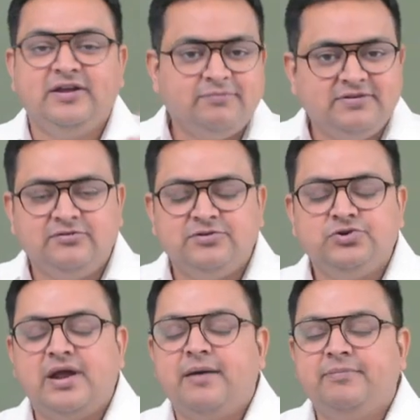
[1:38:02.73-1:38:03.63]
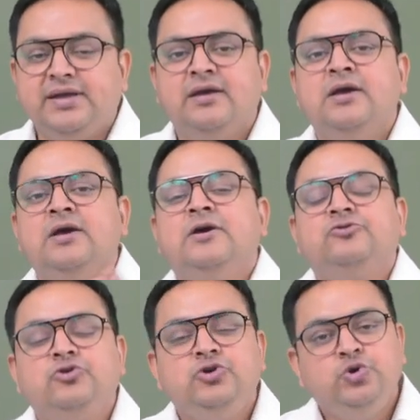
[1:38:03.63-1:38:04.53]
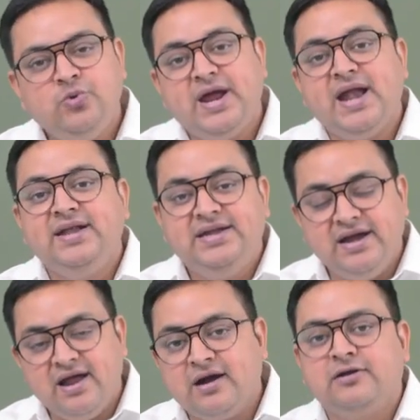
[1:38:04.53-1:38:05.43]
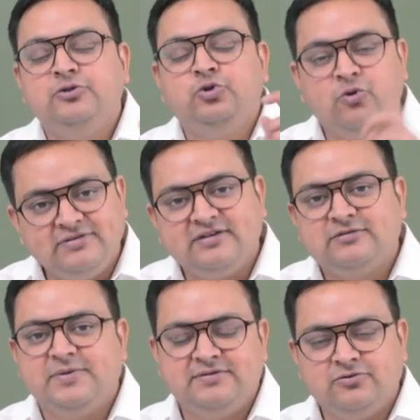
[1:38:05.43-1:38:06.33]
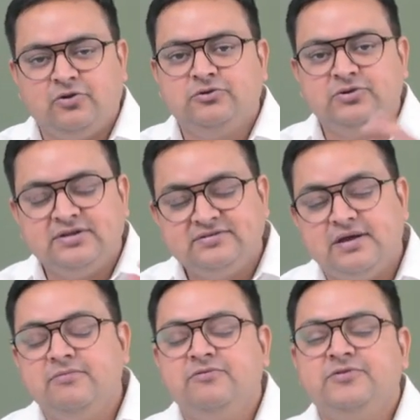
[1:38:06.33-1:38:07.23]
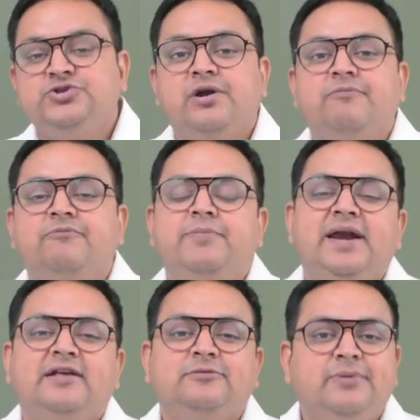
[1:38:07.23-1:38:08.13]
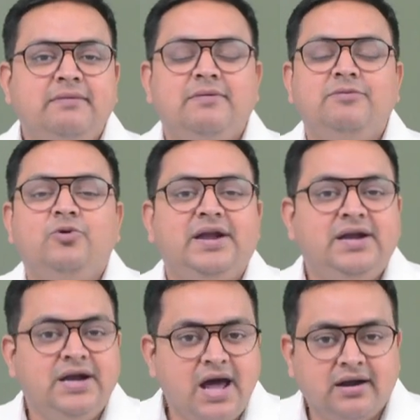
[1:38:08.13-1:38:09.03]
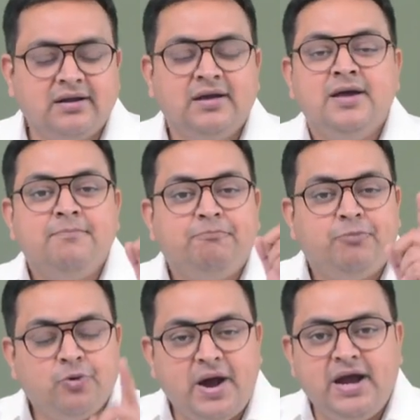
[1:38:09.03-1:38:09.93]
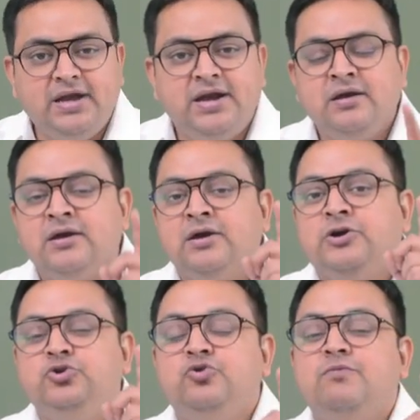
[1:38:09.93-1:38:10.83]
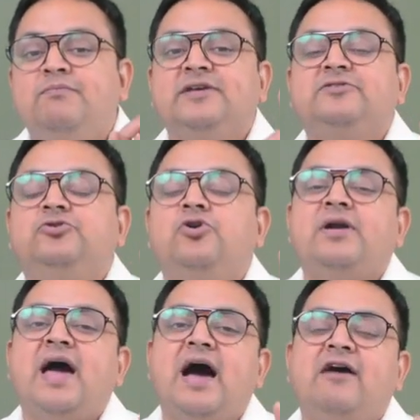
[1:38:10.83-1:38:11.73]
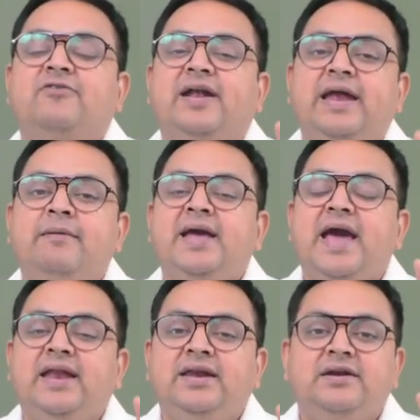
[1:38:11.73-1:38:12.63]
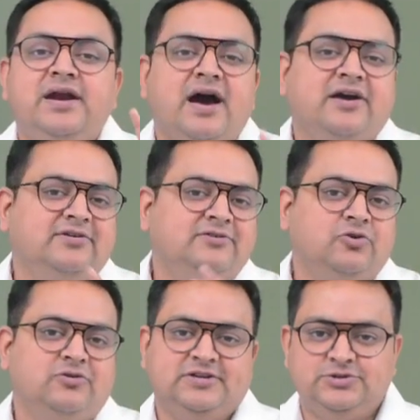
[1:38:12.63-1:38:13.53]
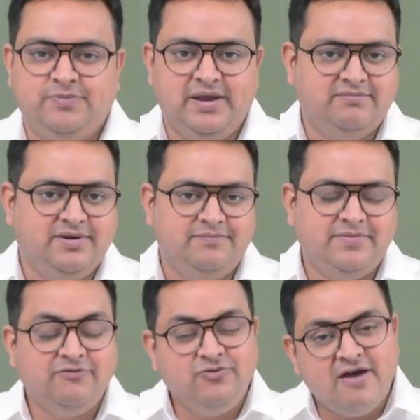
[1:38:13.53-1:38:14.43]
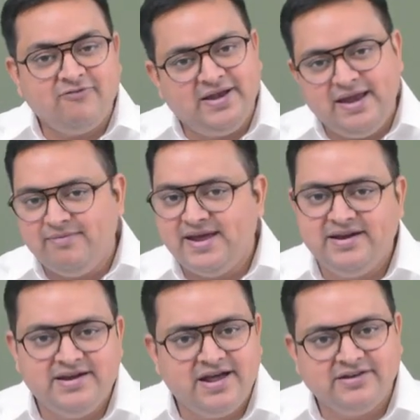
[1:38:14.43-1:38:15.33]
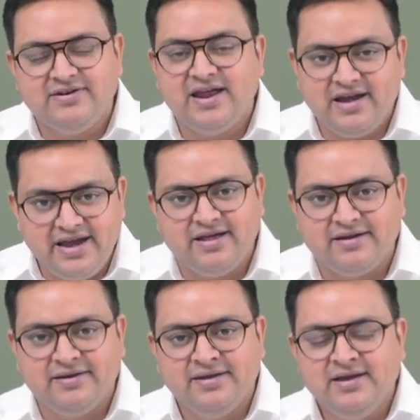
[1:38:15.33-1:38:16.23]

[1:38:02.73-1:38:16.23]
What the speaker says: expenses which you're happening. So you can deduct those expenses also. The sum which you are paid as premium, you can deduct, provided you must not have claimed any deductions on such premium. If you have claimed any deduction earlier,